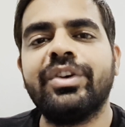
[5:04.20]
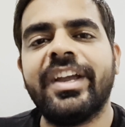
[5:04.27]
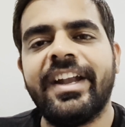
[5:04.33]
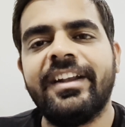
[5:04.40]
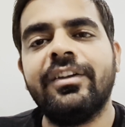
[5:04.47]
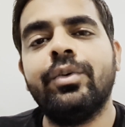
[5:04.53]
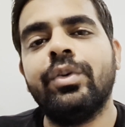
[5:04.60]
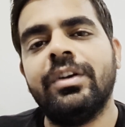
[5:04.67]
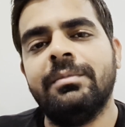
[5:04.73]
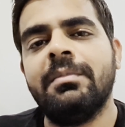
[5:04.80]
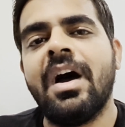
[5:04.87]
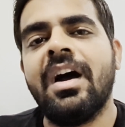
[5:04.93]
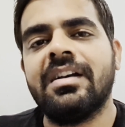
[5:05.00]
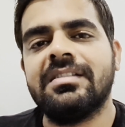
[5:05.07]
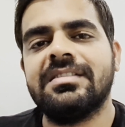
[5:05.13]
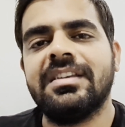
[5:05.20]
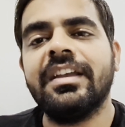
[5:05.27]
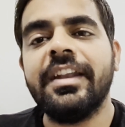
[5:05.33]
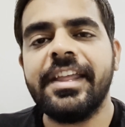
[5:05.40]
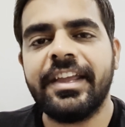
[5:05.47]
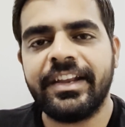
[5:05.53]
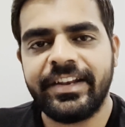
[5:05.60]
get good marks
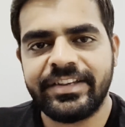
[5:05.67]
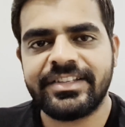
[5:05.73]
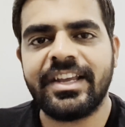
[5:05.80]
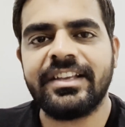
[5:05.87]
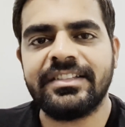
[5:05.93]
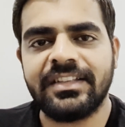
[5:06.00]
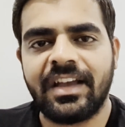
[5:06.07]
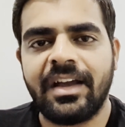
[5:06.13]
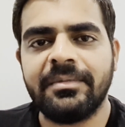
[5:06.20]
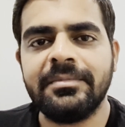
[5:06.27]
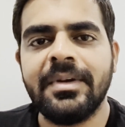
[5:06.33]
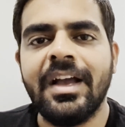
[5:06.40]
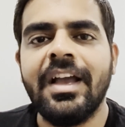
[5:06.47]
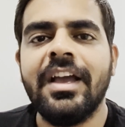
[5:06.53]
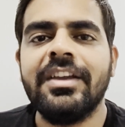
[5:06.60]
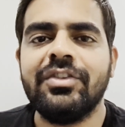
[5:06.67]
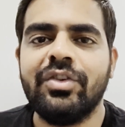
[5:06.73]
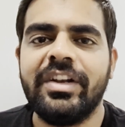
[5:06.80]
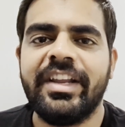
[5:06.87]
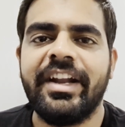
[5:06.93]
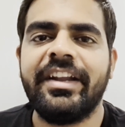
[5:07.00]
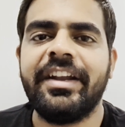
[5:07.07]
in English exam,
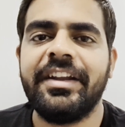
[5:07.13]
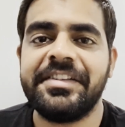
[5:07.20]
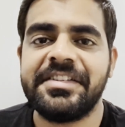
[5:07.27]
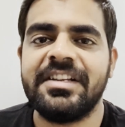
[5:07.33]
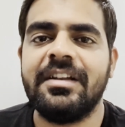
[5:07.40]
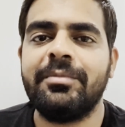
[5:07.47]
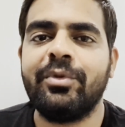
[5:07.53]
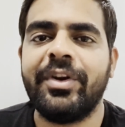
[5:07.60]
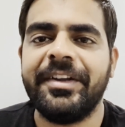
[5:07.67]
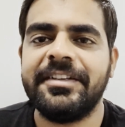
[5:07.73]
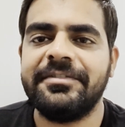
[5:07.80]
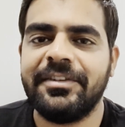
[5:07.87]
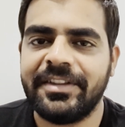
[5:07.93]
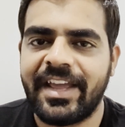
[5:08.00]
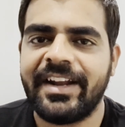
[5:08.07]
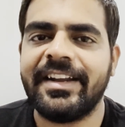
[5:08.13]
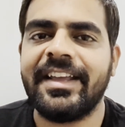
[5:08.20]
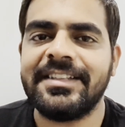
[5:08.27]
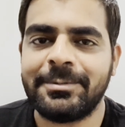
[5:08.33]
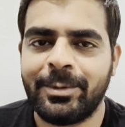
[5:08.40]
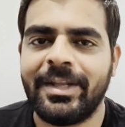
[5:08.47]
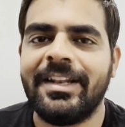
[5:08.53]
you'll get additional points for that
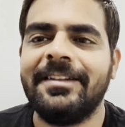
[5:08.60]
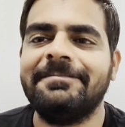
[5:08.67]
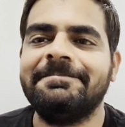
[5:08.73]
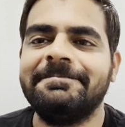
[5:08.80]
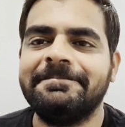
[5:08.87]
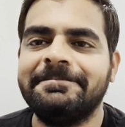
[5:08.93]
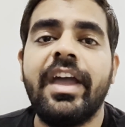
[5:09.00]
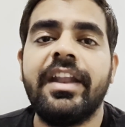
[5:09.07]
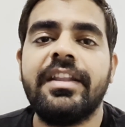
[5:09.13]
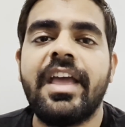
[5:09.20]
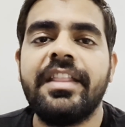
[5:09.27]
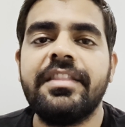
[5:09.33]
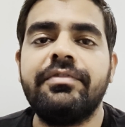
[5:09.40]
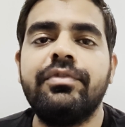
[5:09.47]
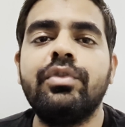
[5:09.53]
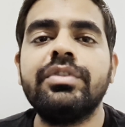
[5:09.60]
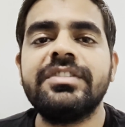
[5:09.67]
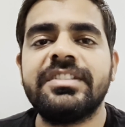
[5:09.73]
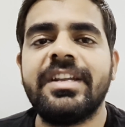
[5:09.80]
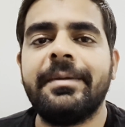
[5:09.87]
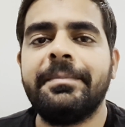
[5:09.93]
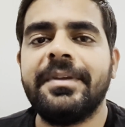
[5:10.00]
as well. And the fourth
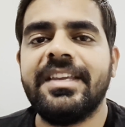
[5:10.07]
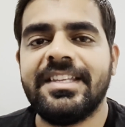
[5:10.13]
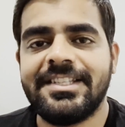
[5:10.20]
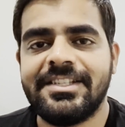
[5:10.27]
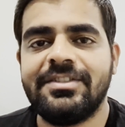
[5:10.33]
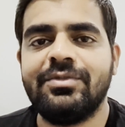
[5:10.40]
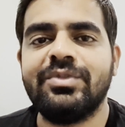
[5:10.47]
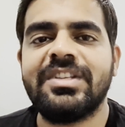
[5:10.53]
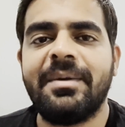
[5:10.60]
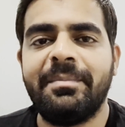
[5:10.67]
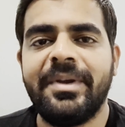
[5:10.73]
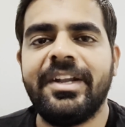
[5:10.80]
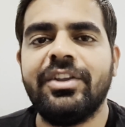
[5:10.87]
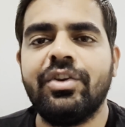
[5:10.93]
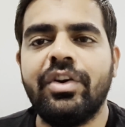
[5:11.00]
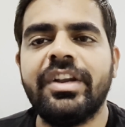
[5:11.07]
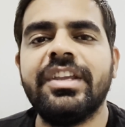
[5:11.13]
step is to submit your